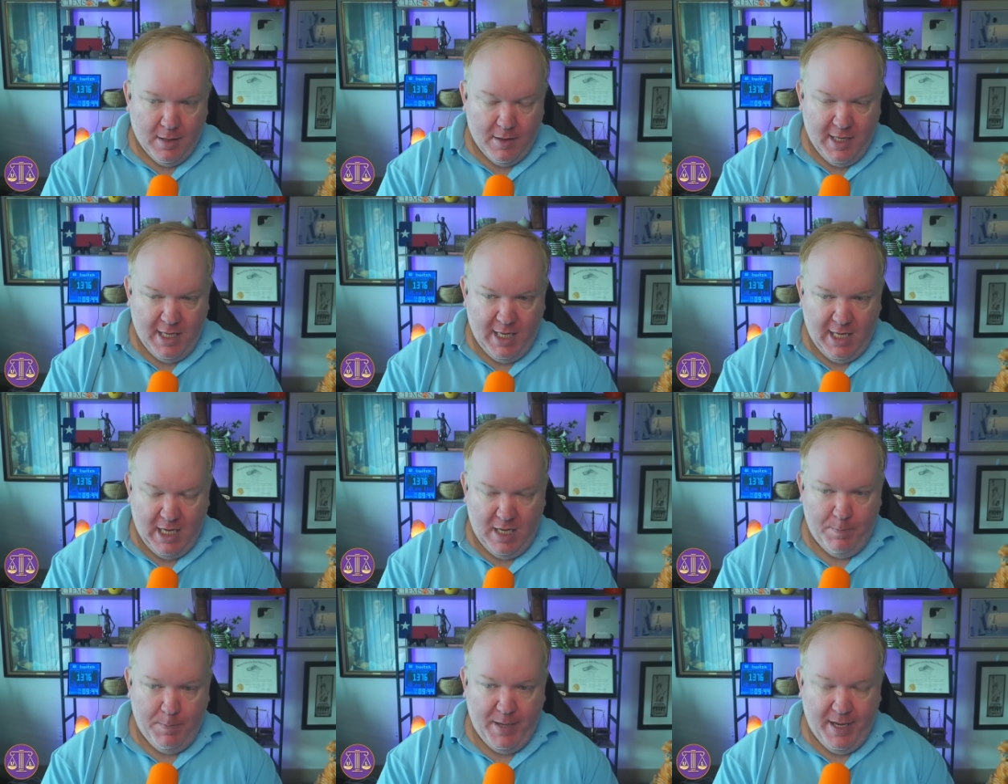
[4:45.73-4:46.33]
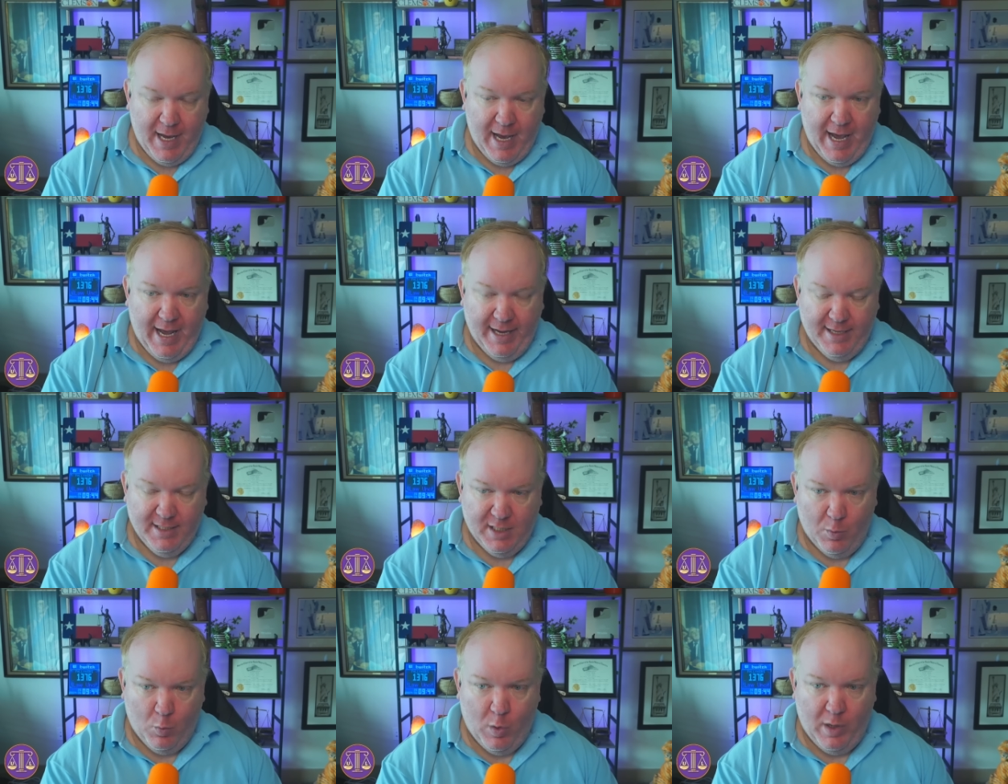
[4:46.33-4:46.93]
The EPA
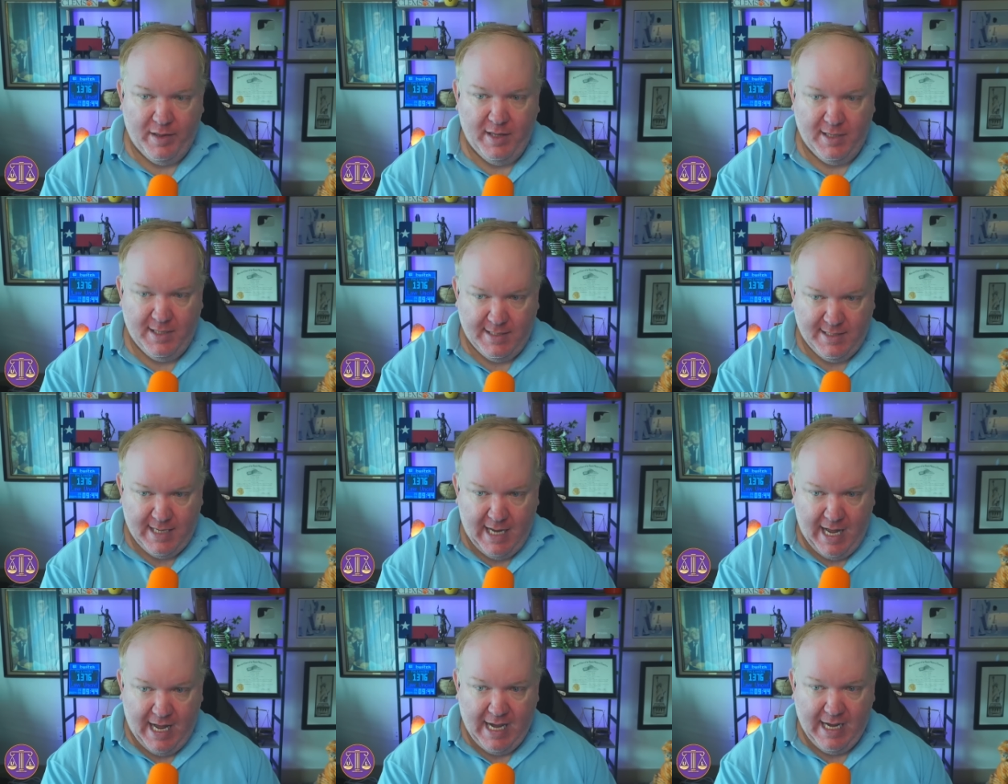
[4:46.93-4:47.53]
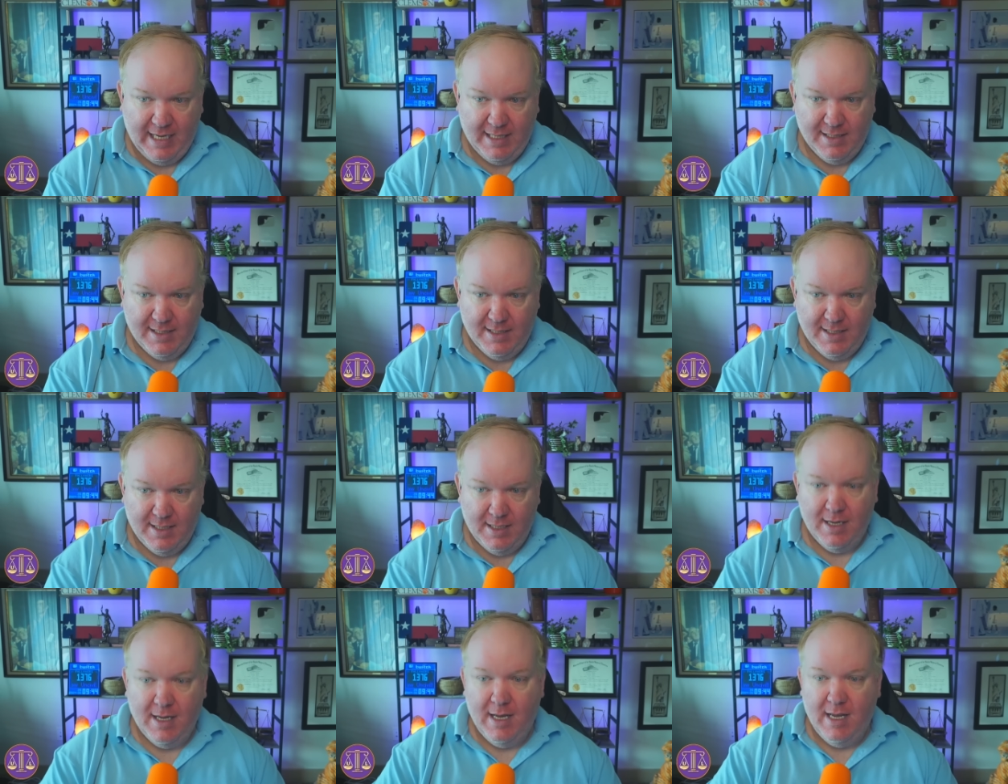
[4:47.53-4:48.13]
is the one that
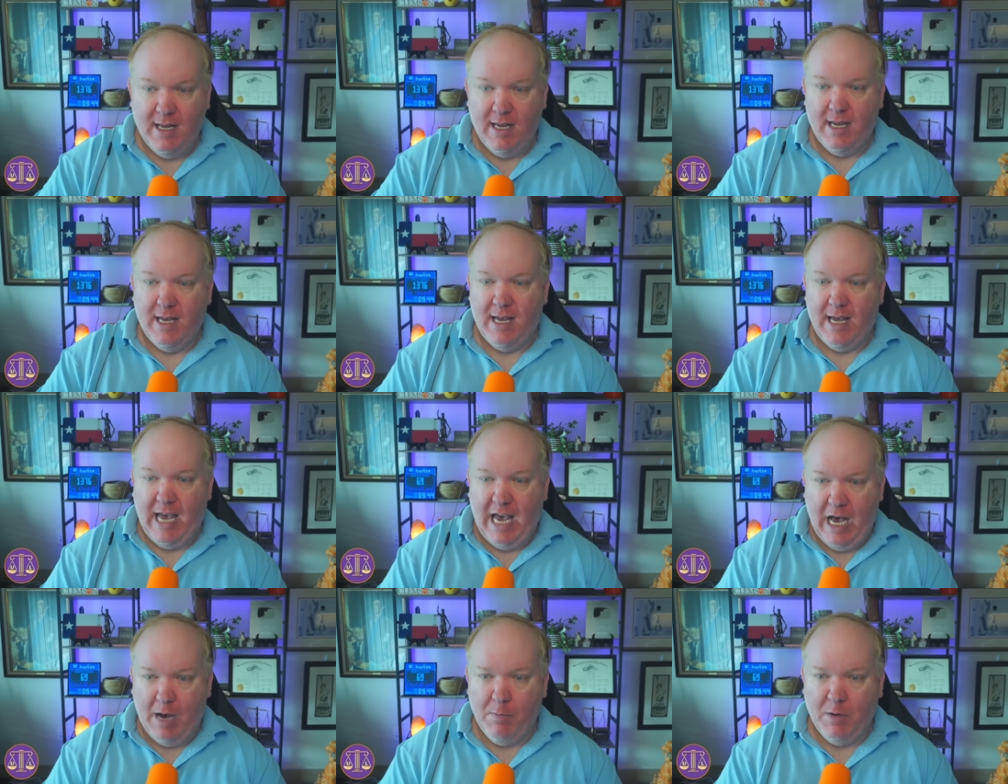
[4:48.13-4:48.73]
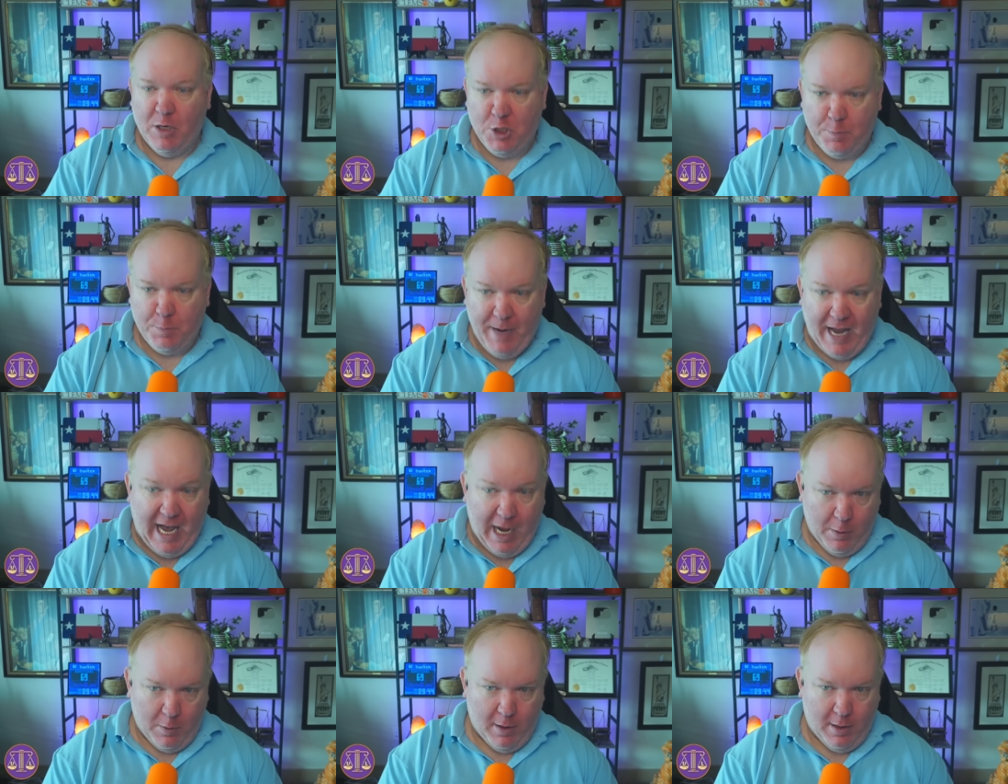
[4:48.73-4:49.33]
decides how much
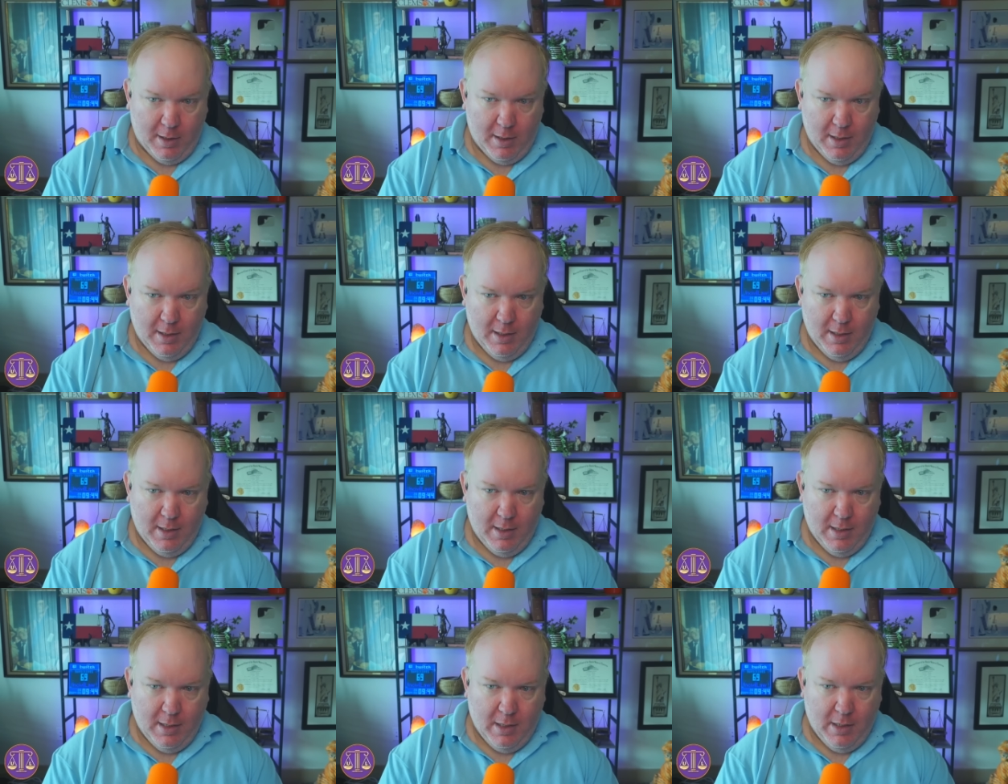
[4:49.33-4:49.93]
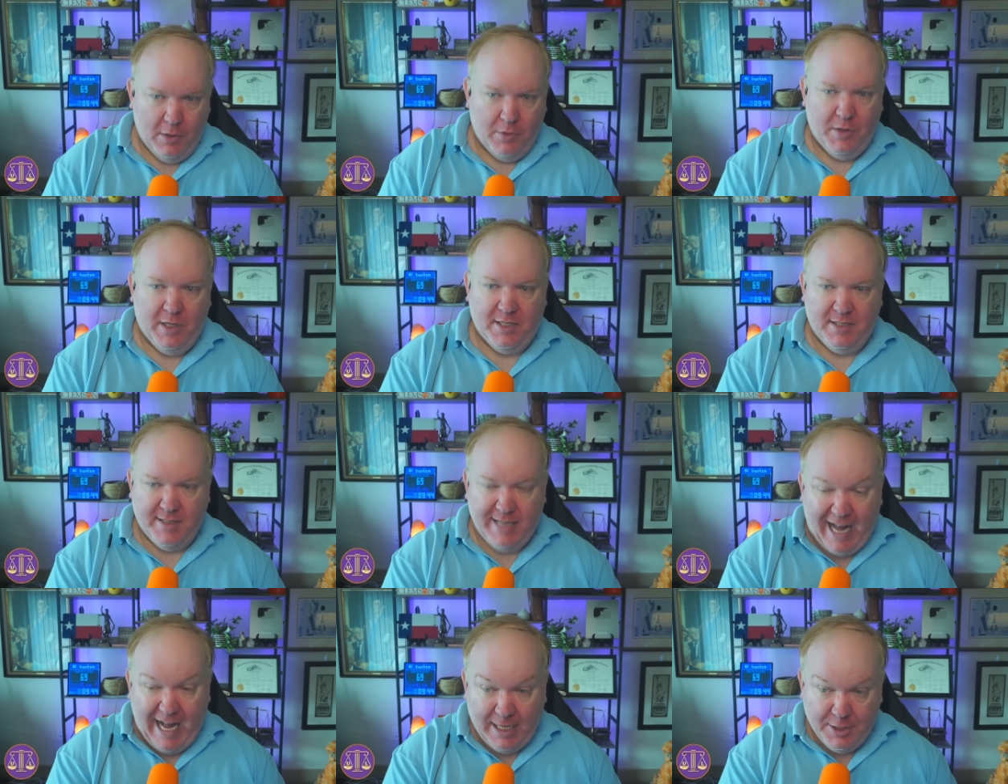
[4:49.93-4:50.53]
power the
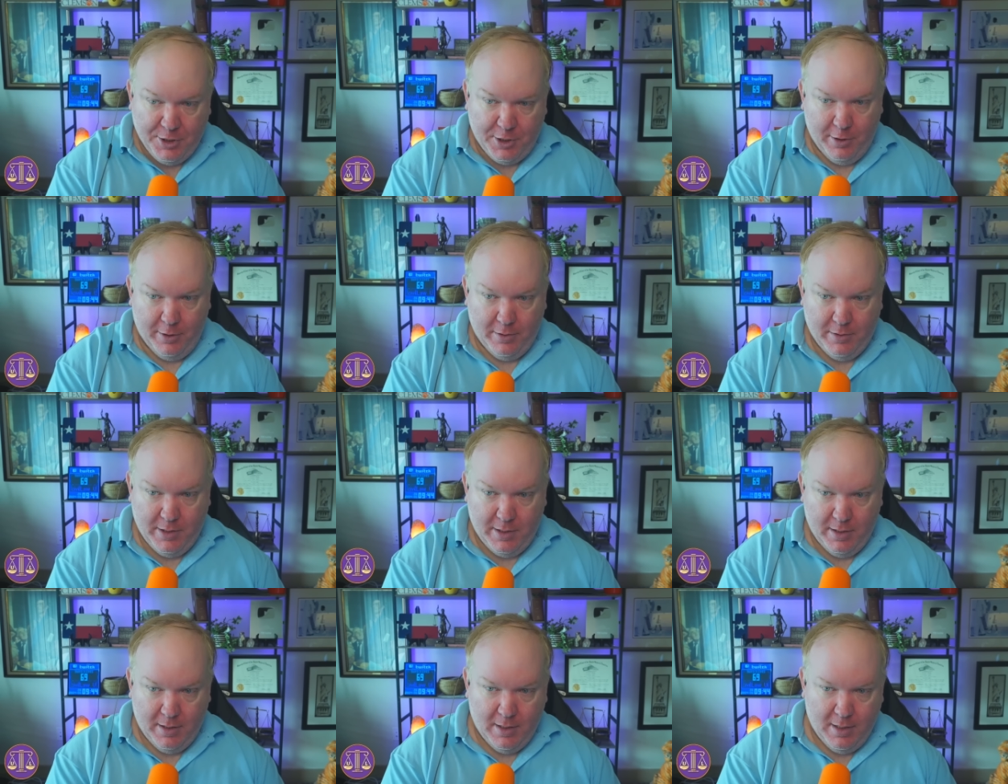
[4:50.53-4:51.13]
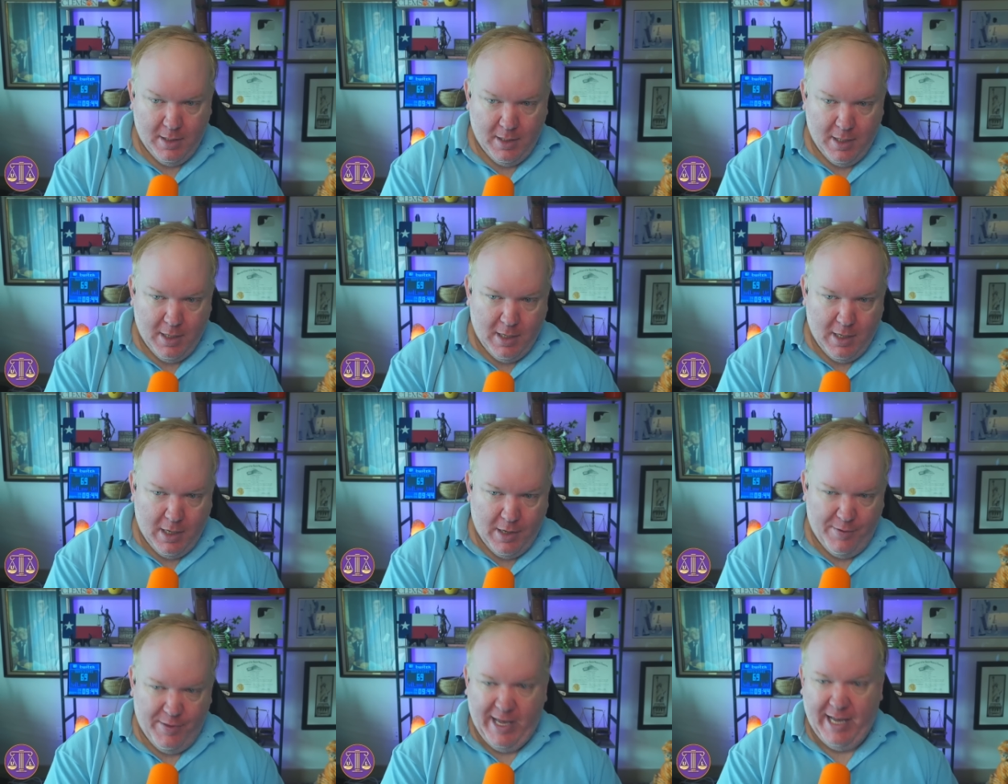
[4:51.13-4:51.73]
statute
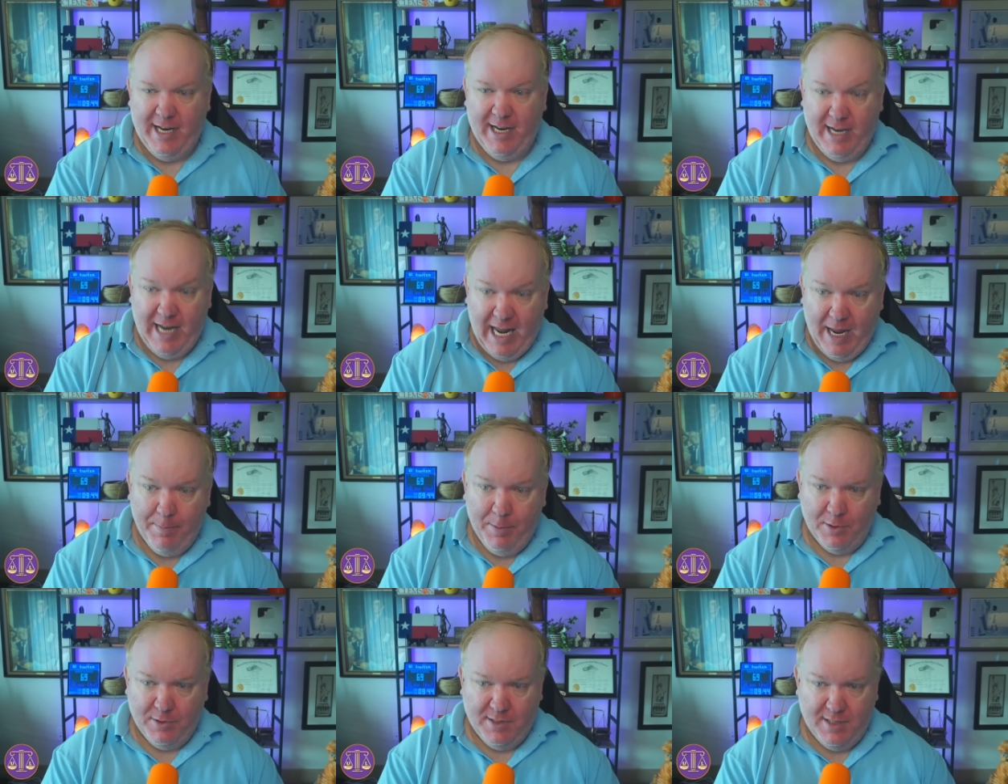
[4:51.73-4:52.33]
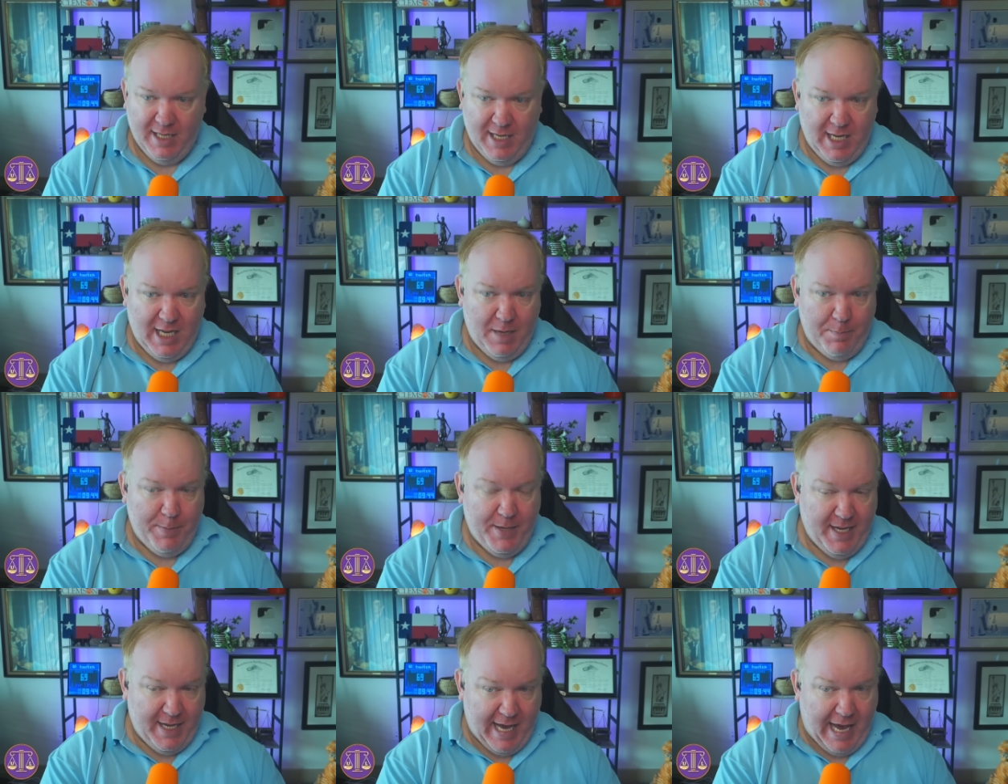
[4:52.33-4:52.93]
that enables the
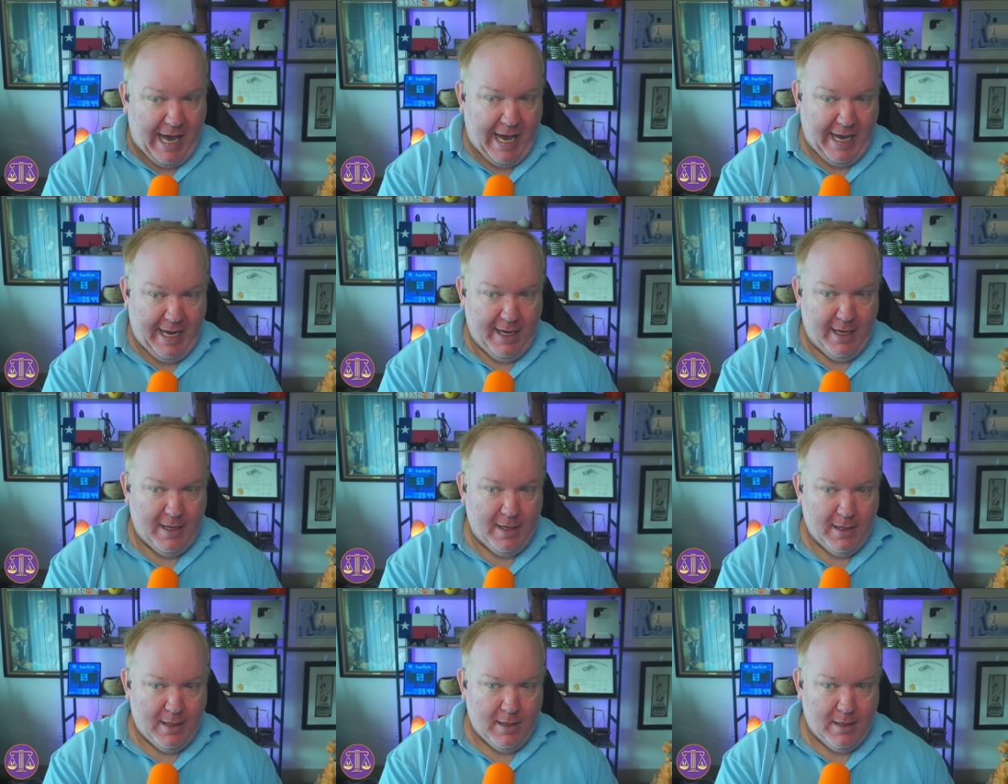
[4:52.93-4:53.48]
EPA